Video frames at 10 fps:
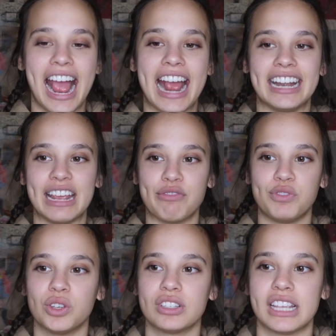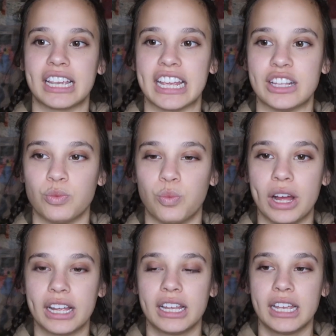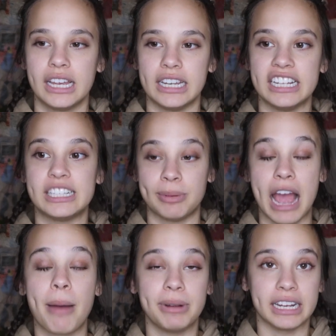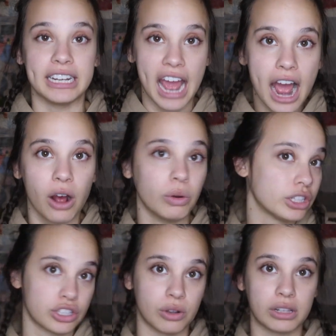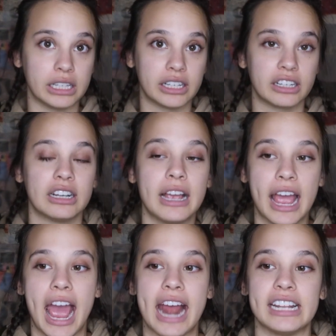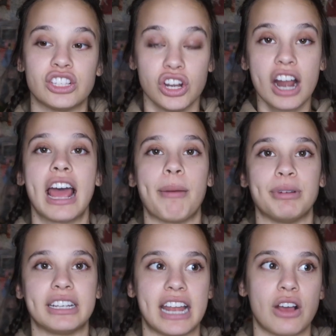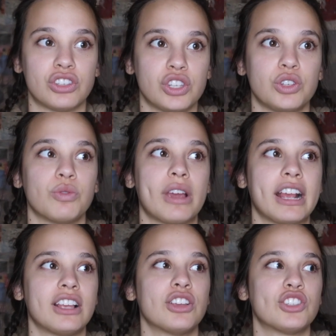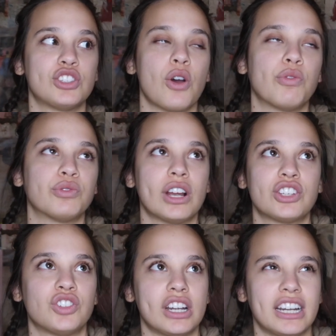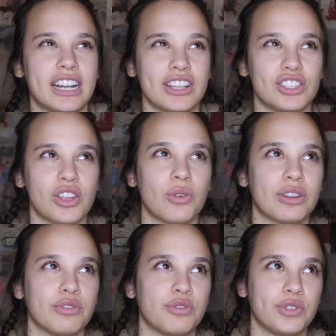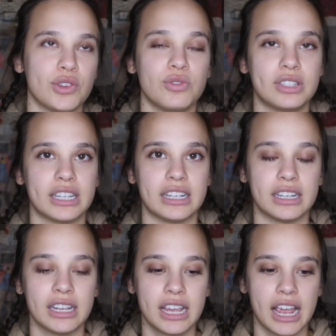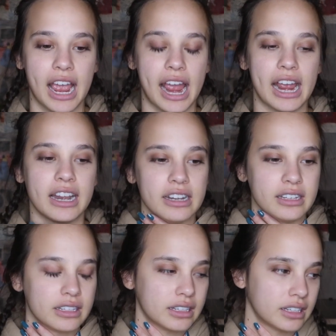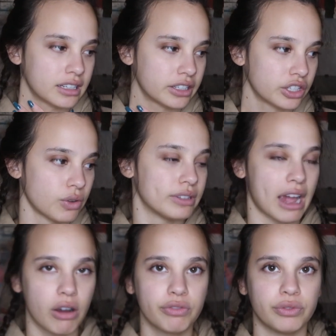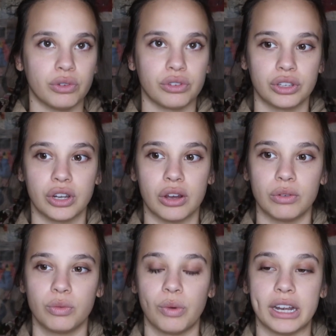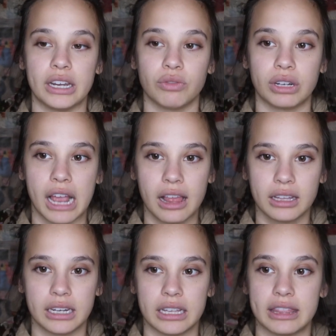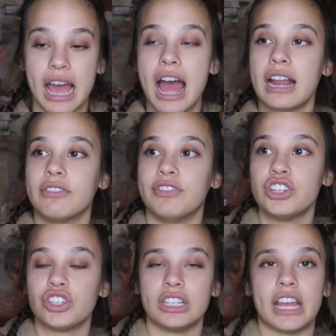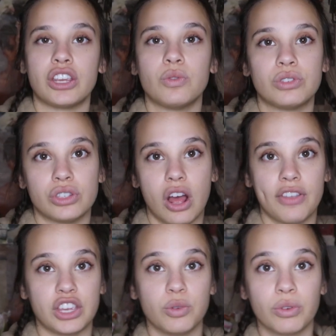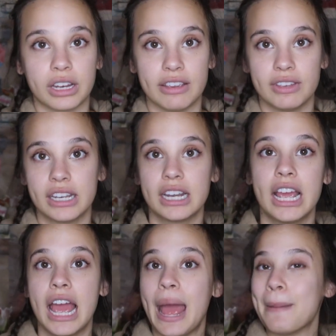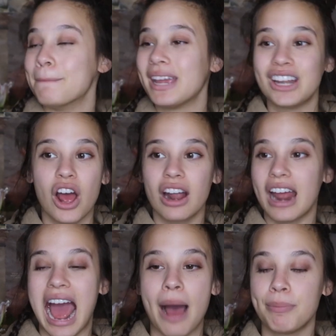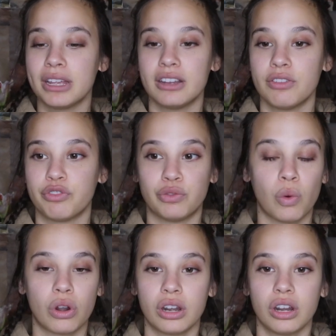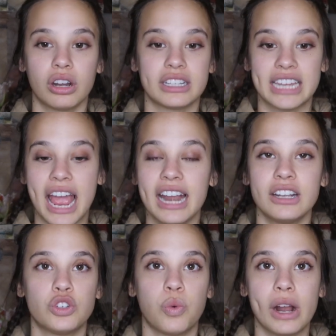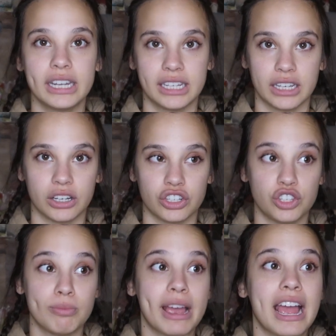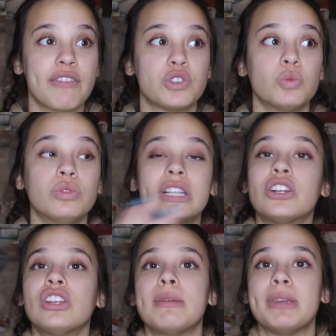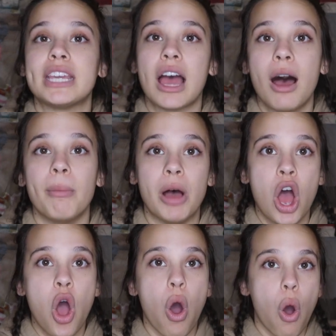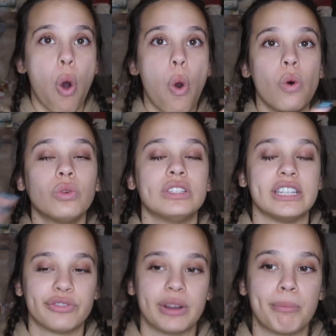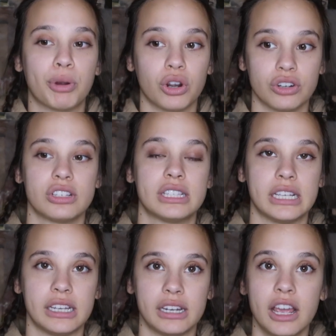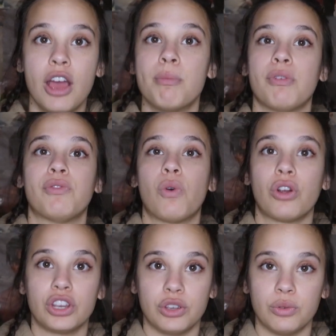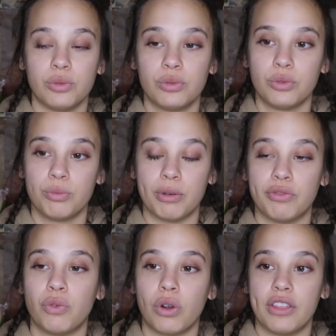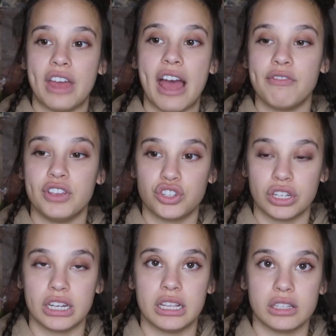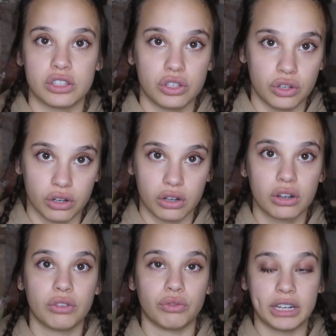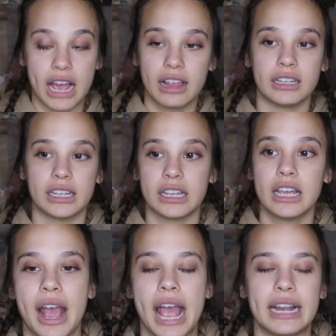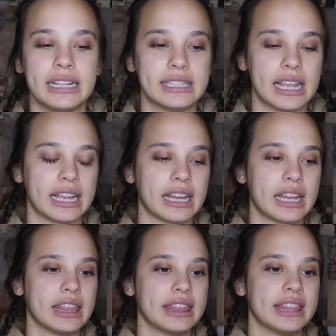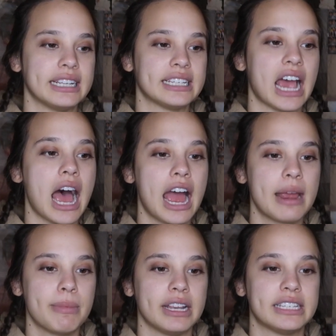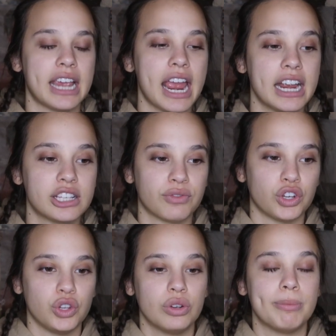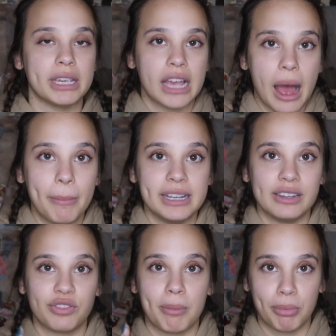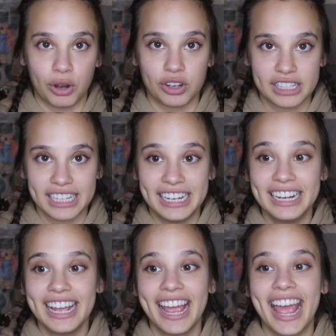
And it feels like it's what needs to be happening now. It's so clear and it's not happening now so you get so frustrated and so confused and and so doubtful you know when in reality that vision that you saw that you were given may not happen for 10 20 years you might have to literally become a whole different person before you before that vision is your reality and it's like the time it takes for you to become a different person